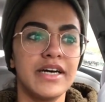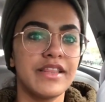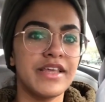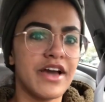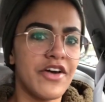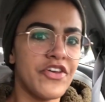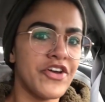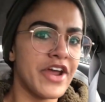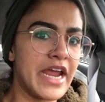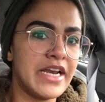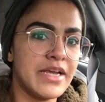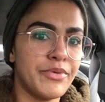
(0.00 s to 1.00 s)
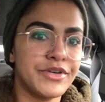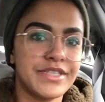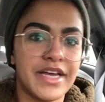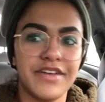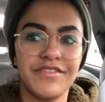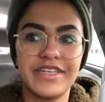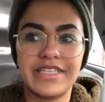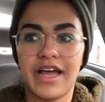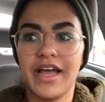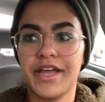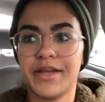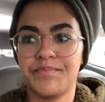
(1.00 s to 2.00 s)
the other 80% of the
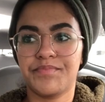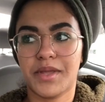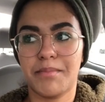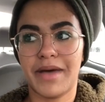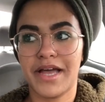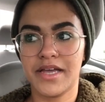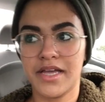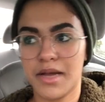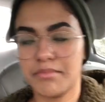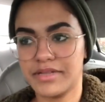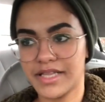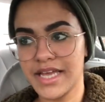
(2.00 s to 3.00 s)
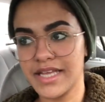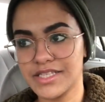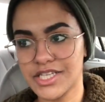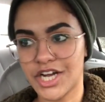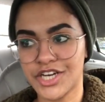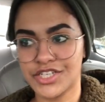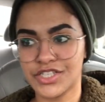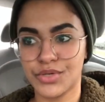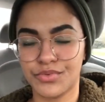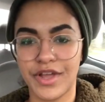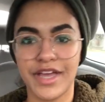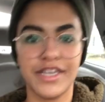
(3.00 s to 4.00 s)
time, my plates are just
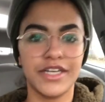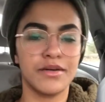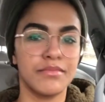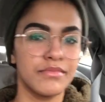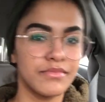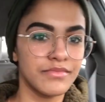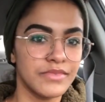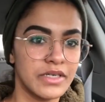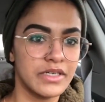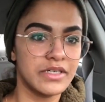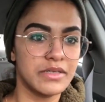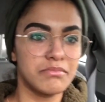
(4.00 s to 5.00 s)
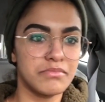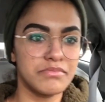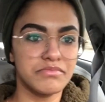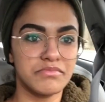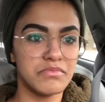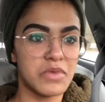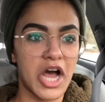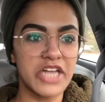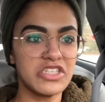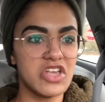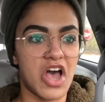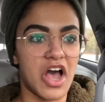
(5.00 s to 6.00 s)
a random
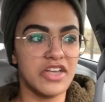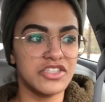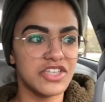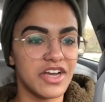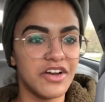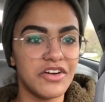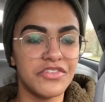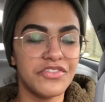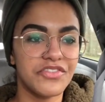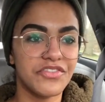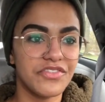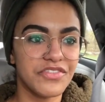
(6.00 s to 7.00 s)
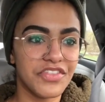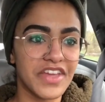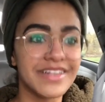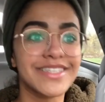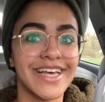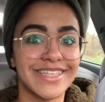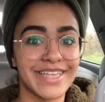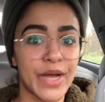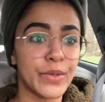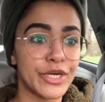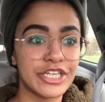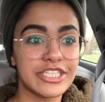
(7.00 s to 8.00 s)
montage of things that
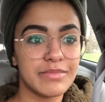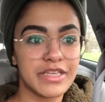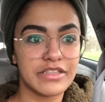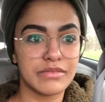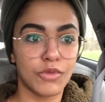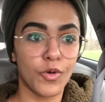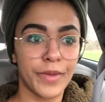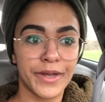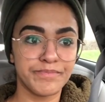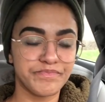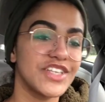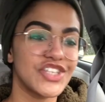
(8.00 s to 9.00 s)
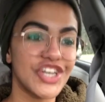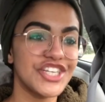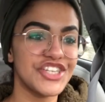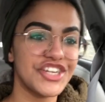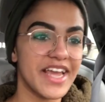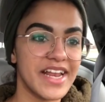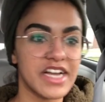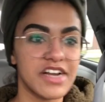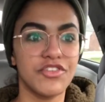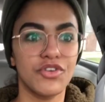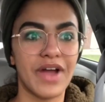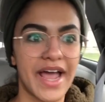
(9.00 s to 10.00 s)
sound good to me in the moment. As long as you're getting a
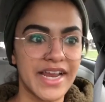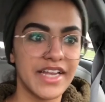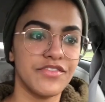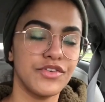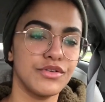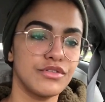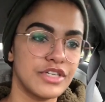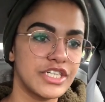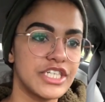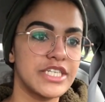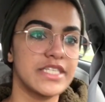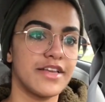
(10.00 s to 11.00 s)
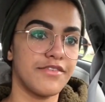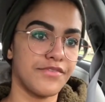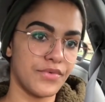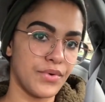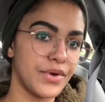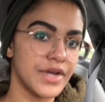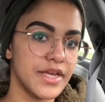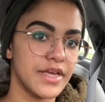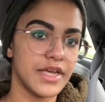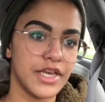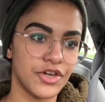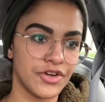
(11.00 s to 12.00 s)
variety of nutritious food
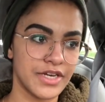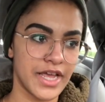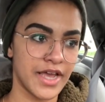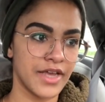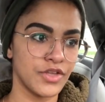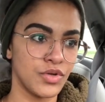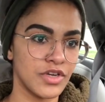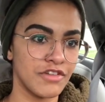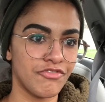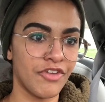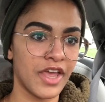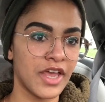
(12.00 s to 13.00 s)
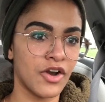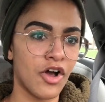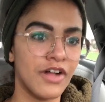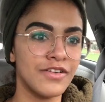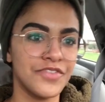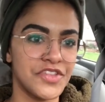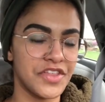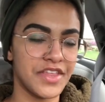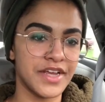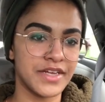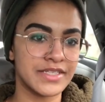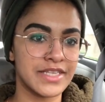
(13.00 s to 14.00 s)
in your day, you can fit in all of the
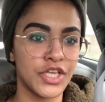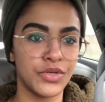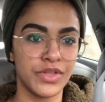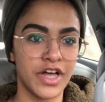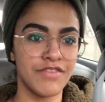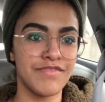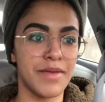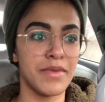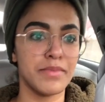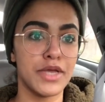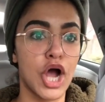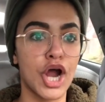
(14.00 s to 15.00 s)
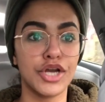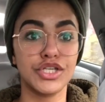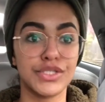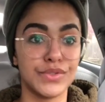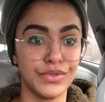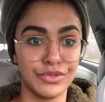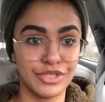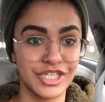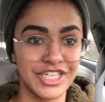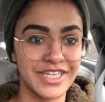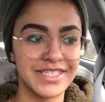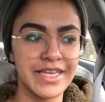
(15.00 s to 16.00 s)
things that you love that maybe aren't so
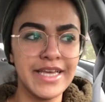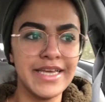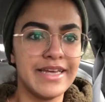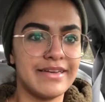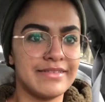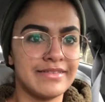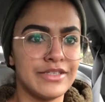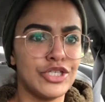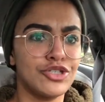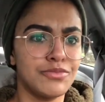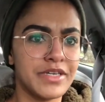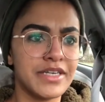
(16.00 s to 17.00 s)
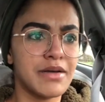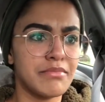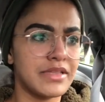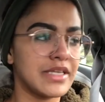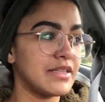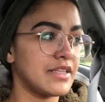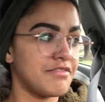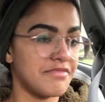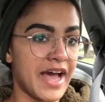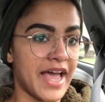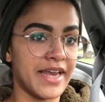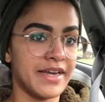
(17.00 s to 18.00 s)
nutritious, and you'll be completely
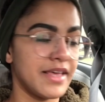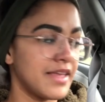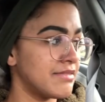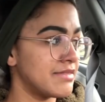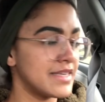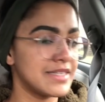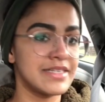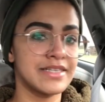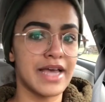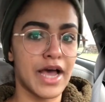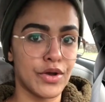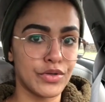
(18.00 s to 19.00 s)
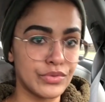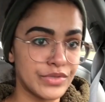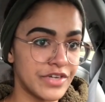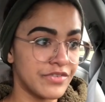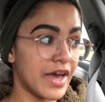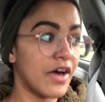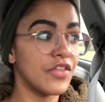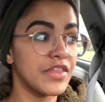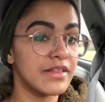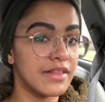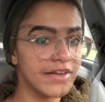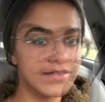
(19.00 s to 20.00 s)
fine. And this is how you live a
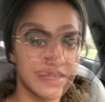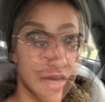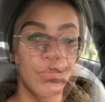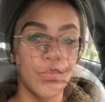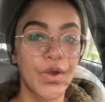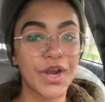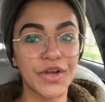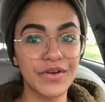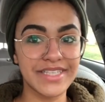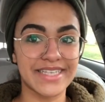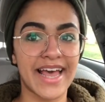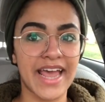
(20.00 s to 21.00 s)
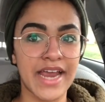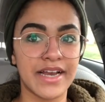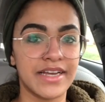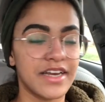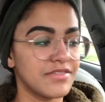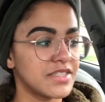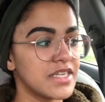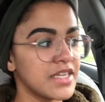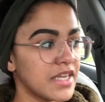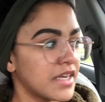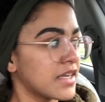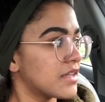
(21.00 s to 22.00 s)
healthy lifestyle. We're gonna go inside. Enough
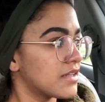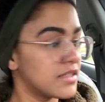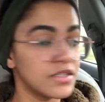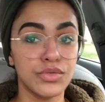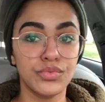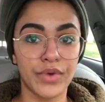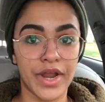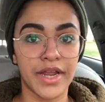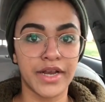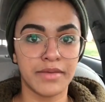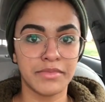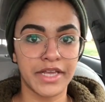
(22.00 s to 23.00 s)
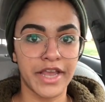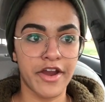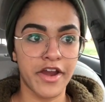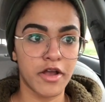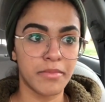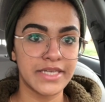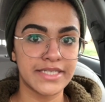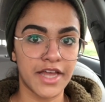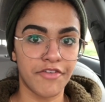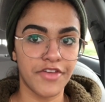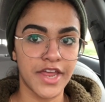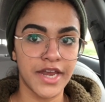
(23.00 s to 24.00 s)
sitting in the rain. I'm gonna carry all my
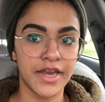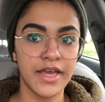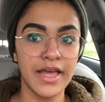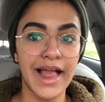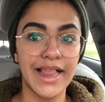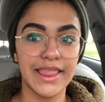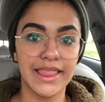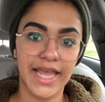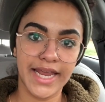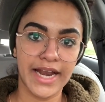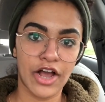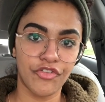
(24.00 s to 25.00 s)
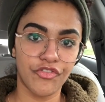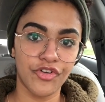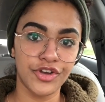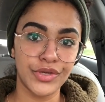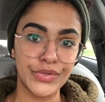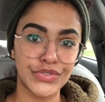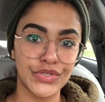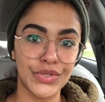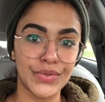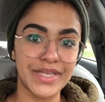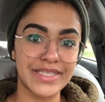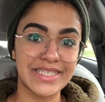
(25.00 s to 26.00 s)
stuff in, lay it out for you so
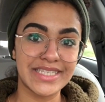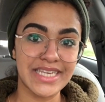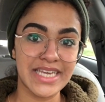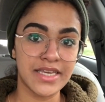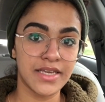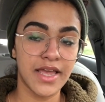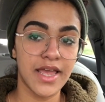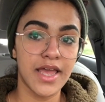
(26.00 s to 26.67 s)
you can see